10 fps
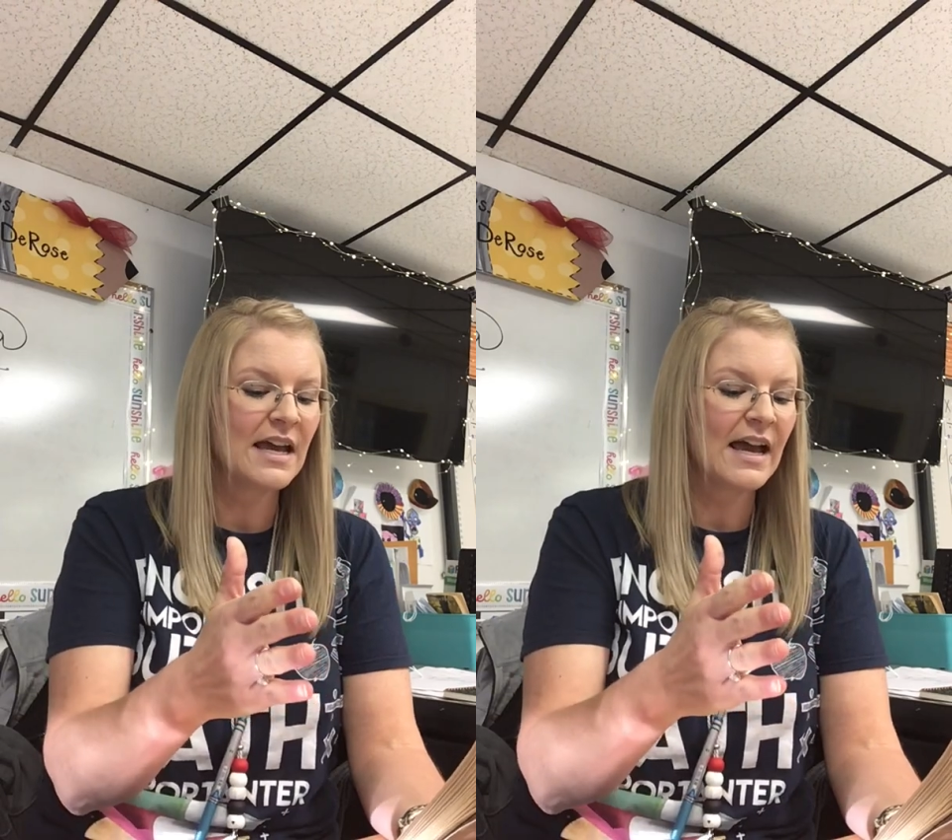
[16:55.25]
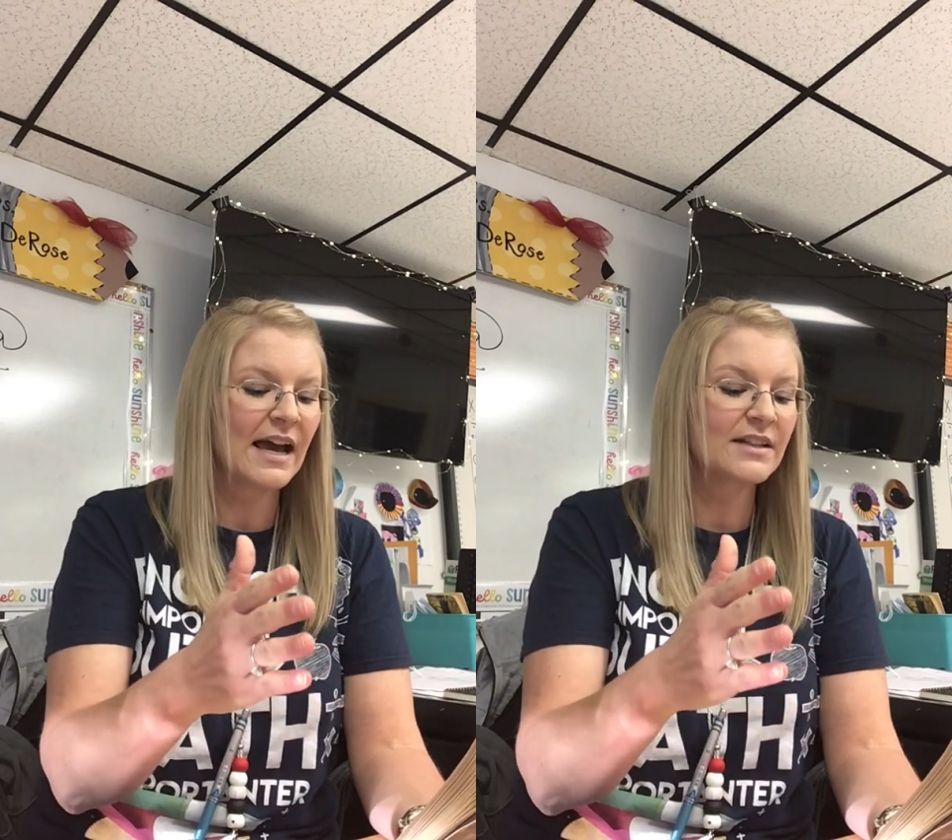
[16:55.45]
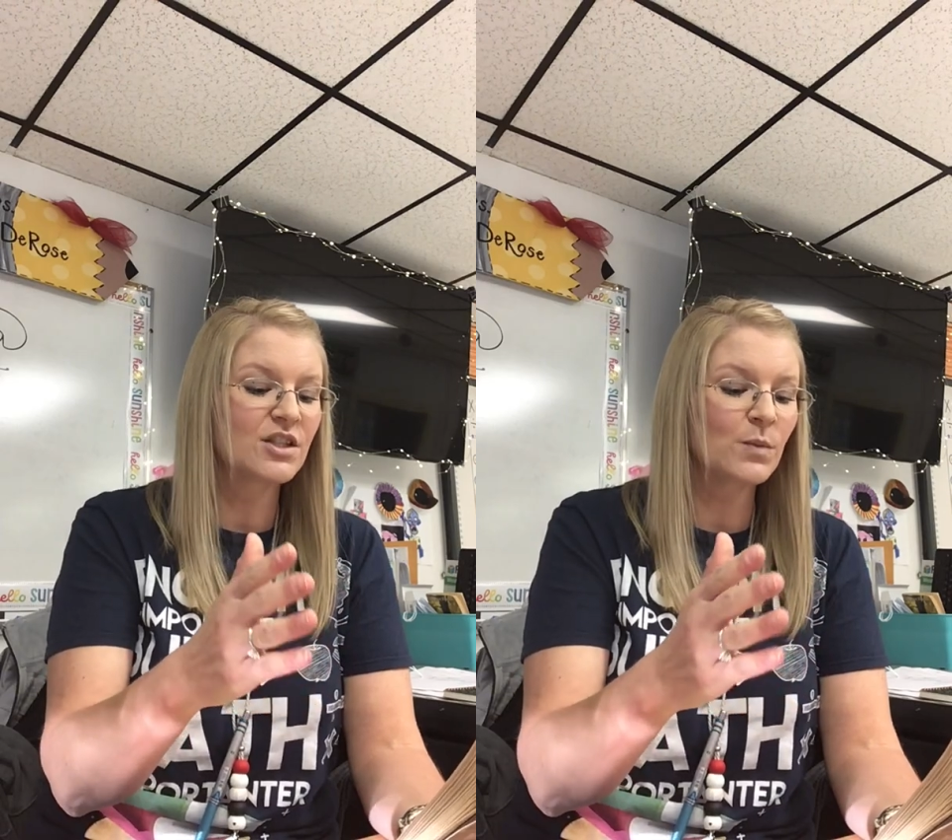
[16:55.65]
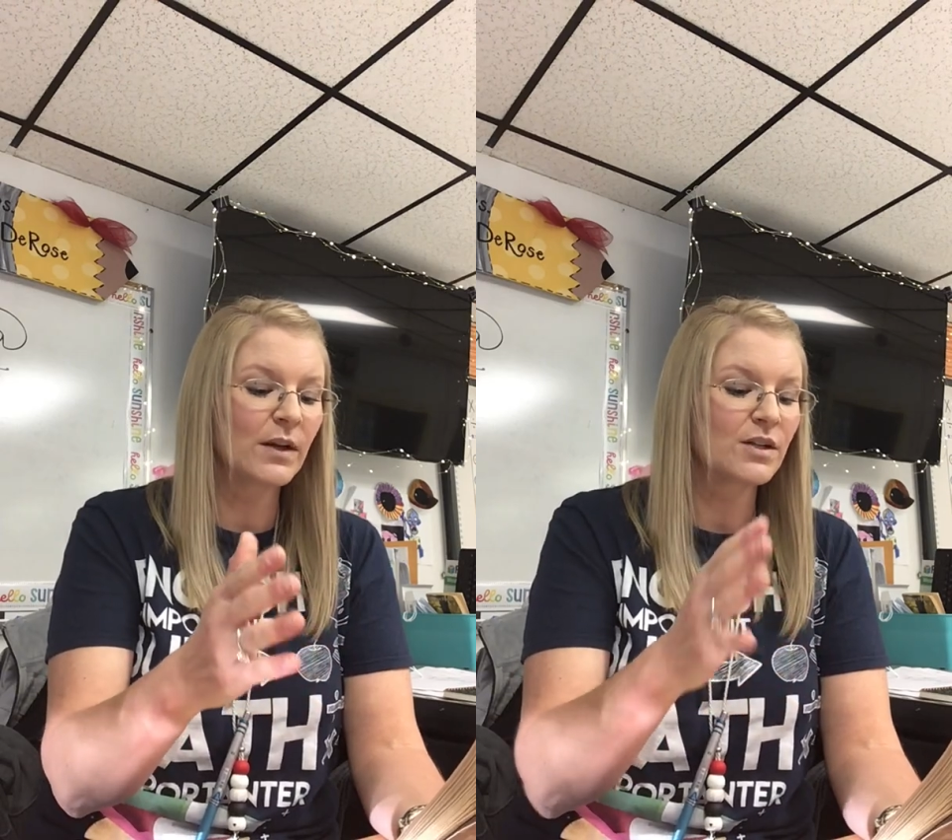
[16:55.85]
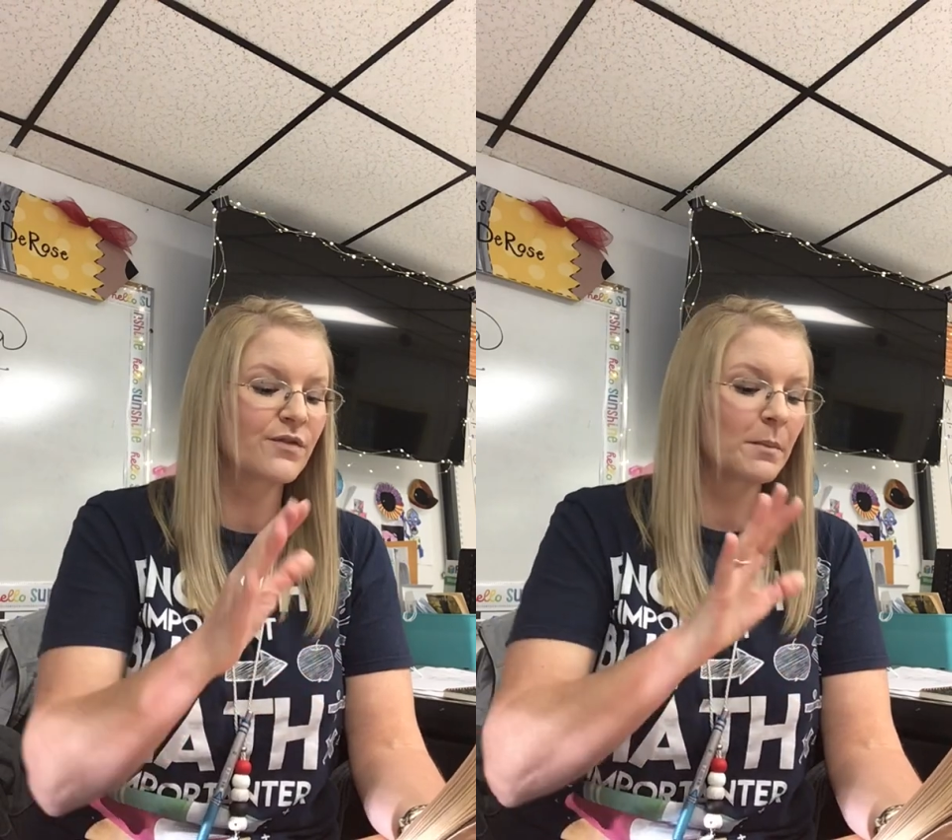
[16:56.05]
had
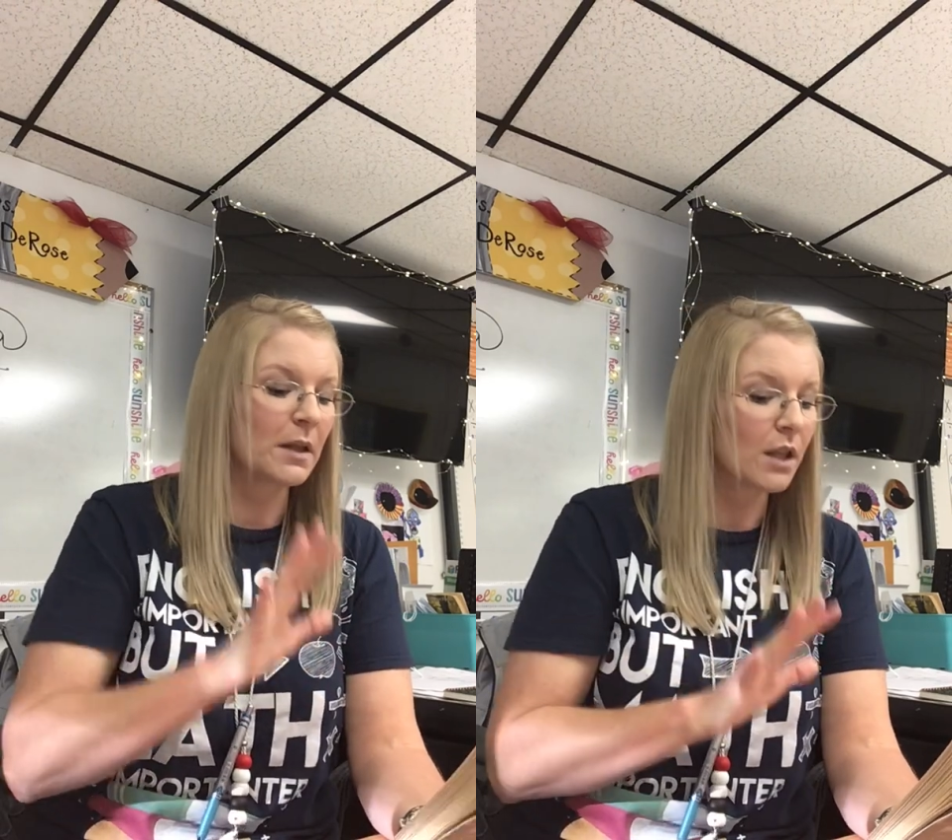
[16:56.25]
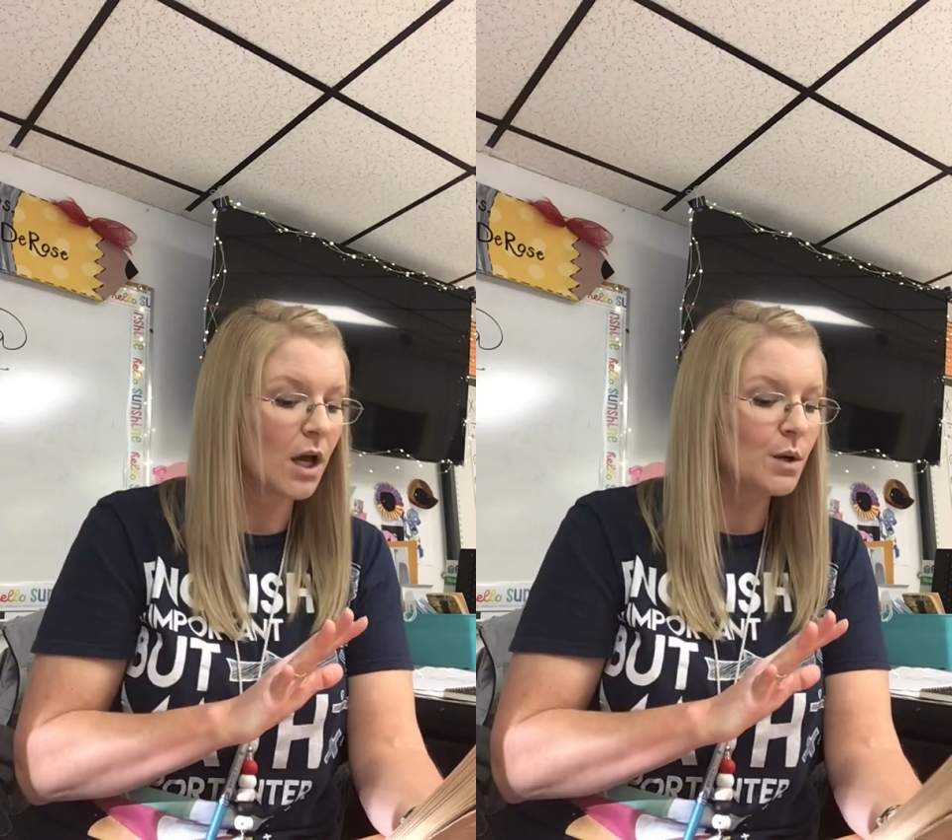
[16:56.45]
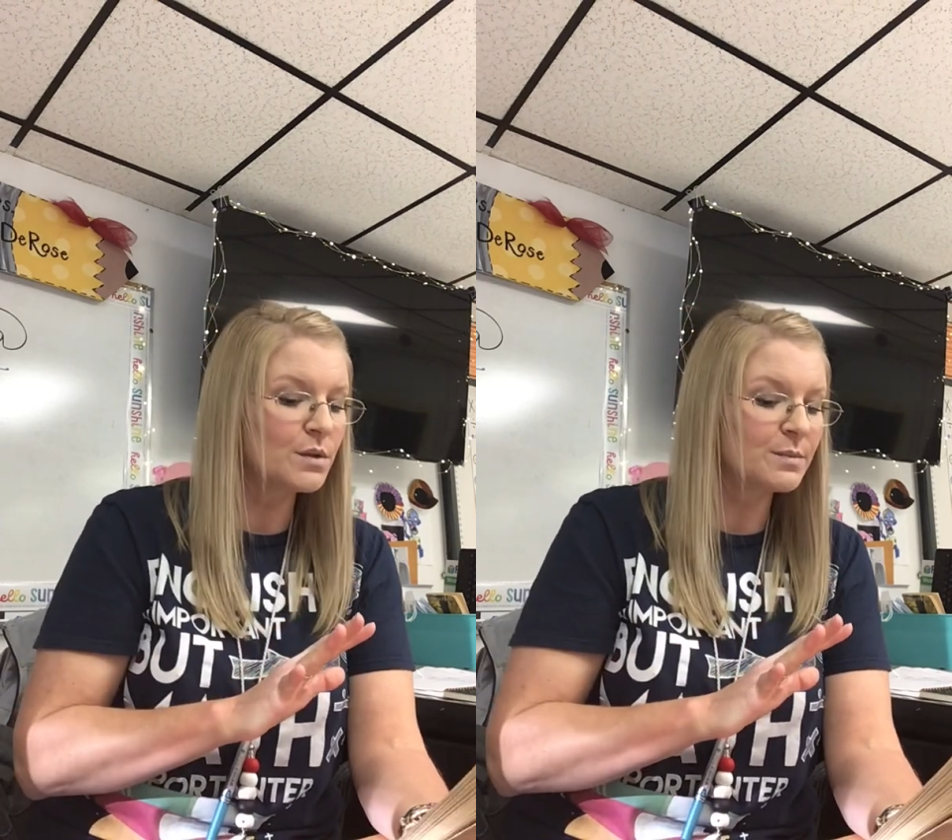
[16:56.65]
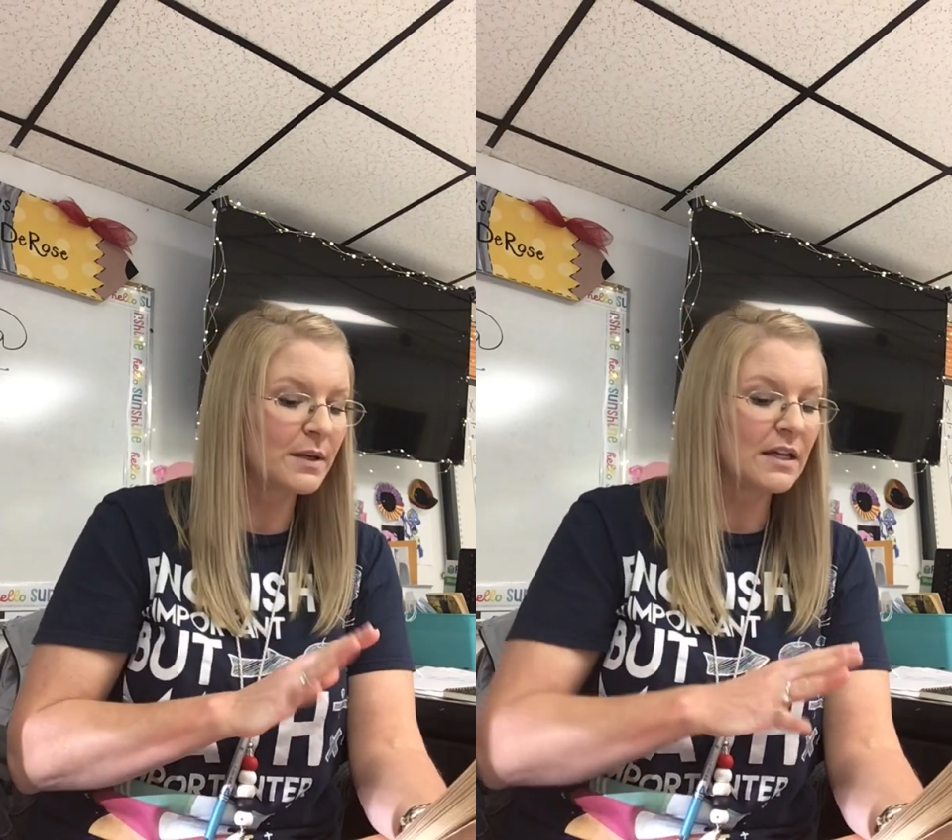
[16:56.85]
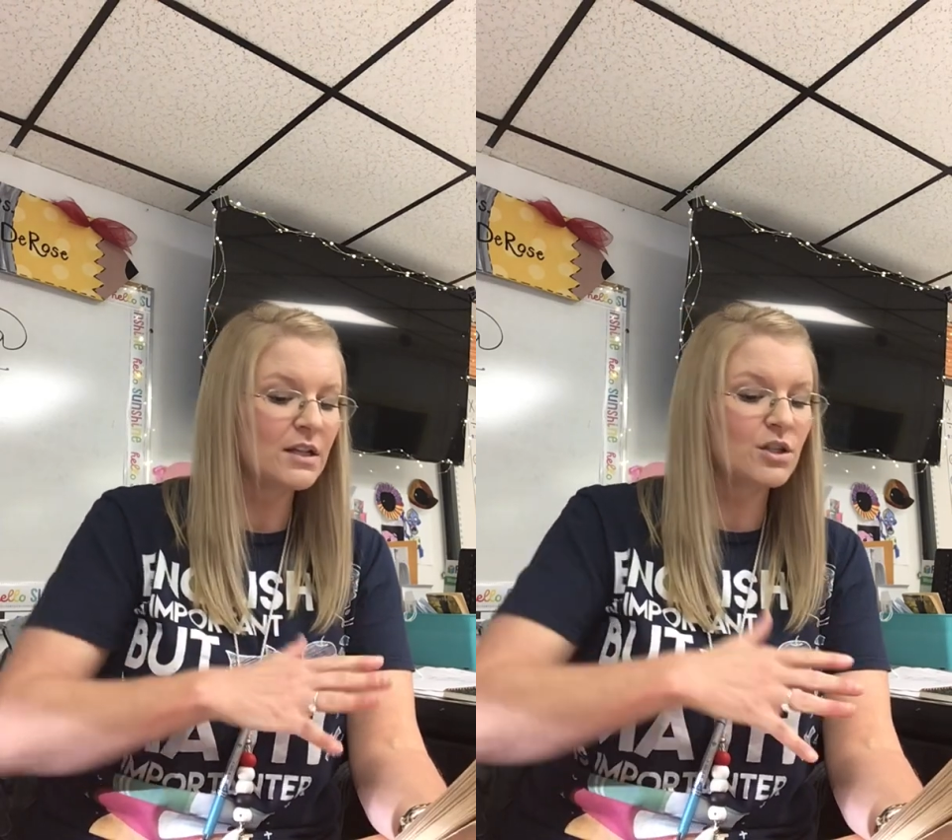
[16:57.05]
switched from a low
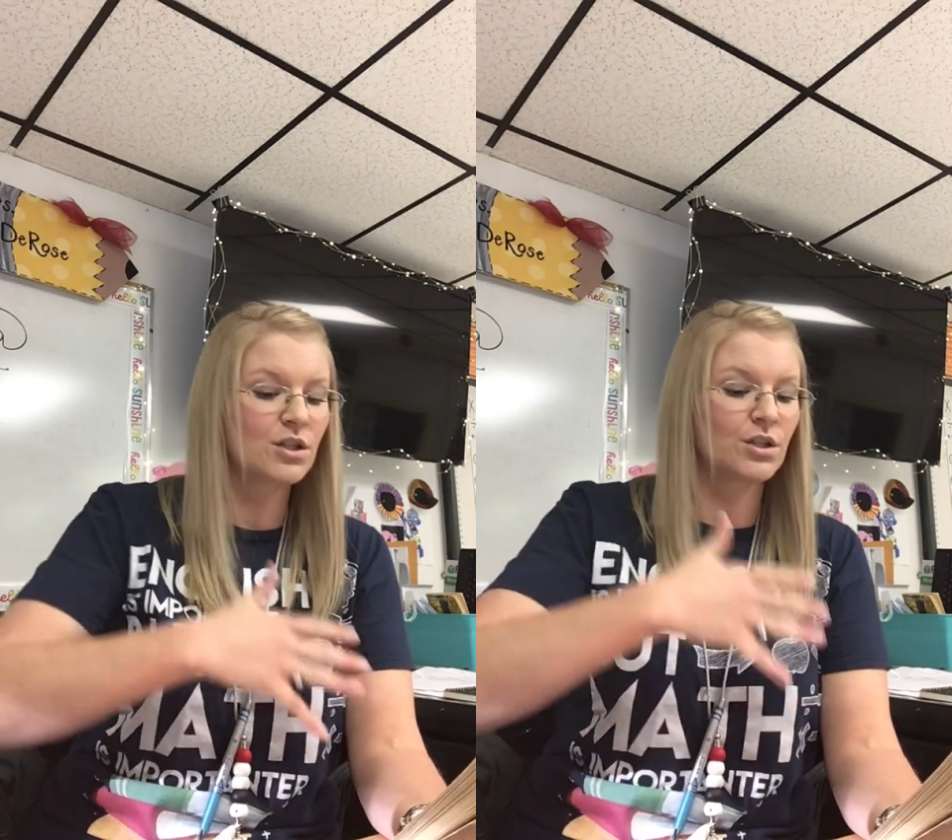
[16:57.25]
speed